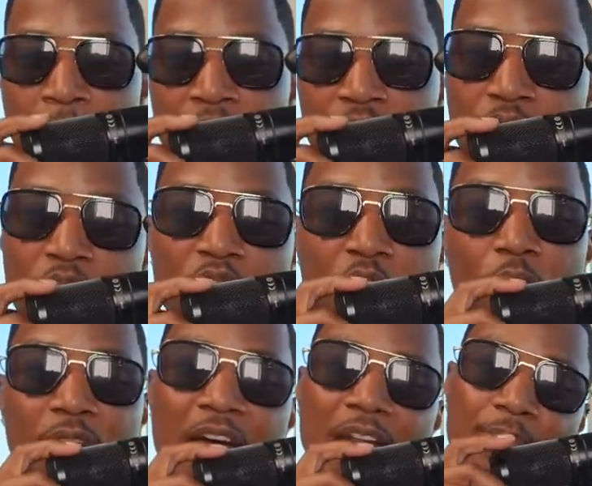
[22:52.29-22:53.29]
So, you know,
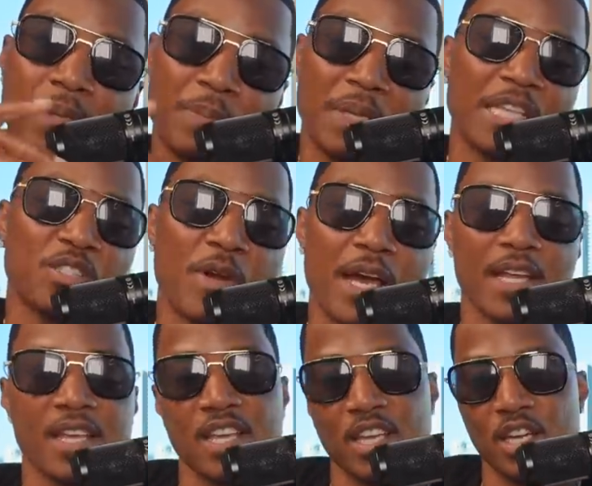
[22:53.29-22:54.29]
a lot of people that
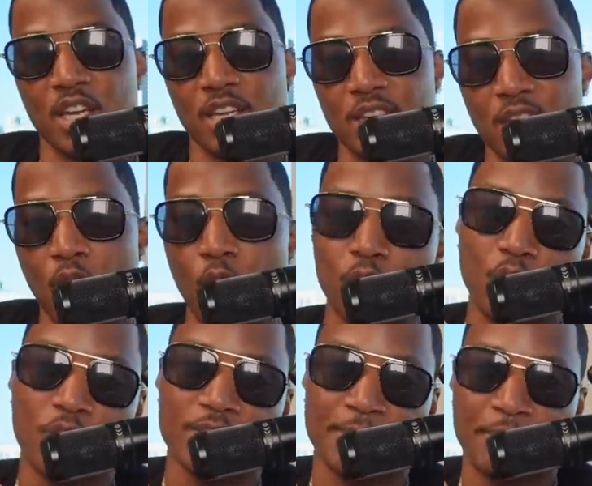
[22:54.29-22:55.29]
try to hold
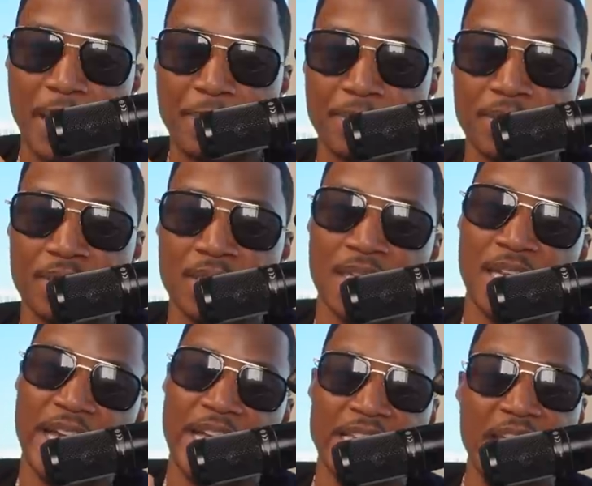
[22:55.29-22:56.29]
on to paper
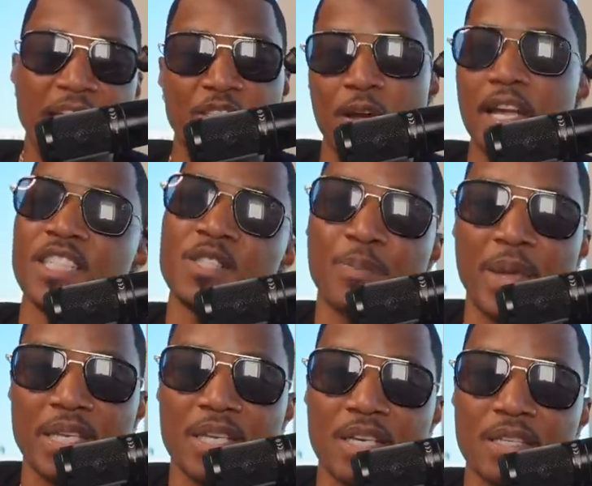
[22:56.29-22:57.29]
and not try to
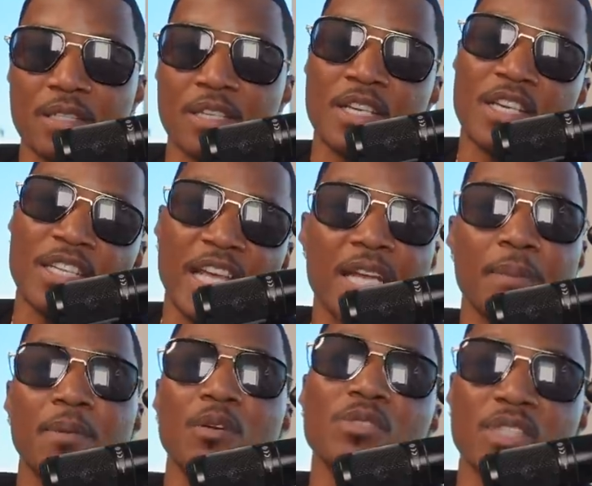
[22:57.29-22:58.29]
spend none, they end
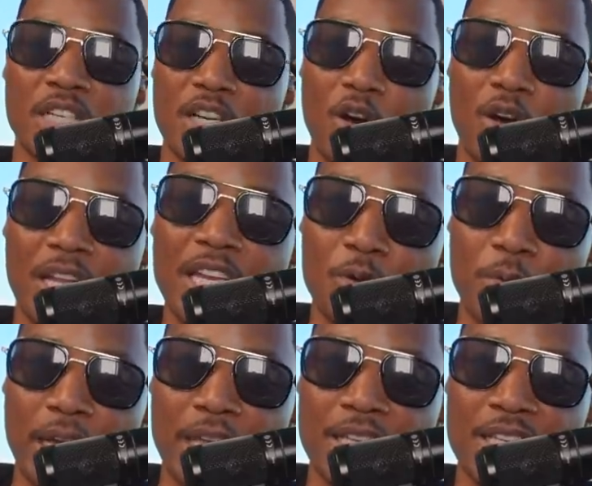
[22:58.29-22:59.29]
up losing it all
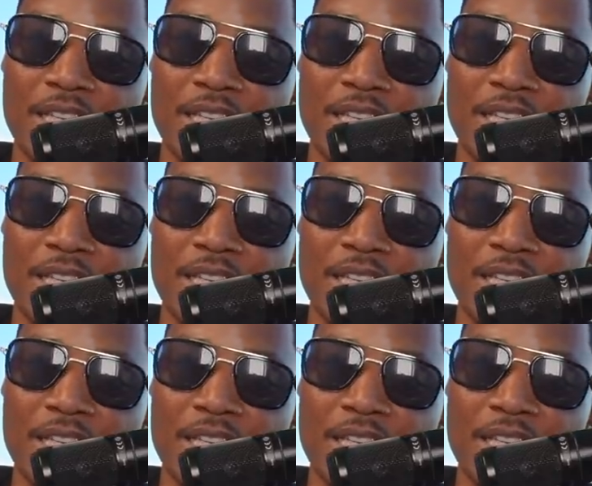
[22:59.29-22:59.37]
anyway.